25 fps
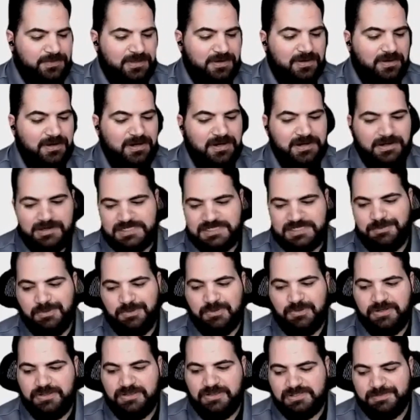We are
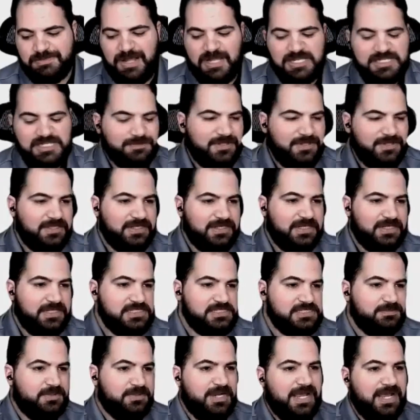exploring those
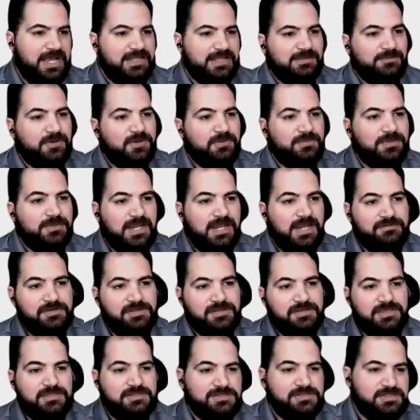possibilities, but at the moment,
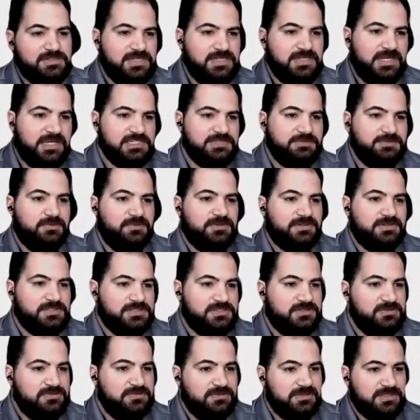everything just exports
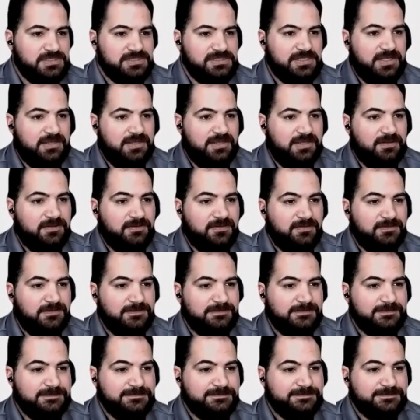to Excel.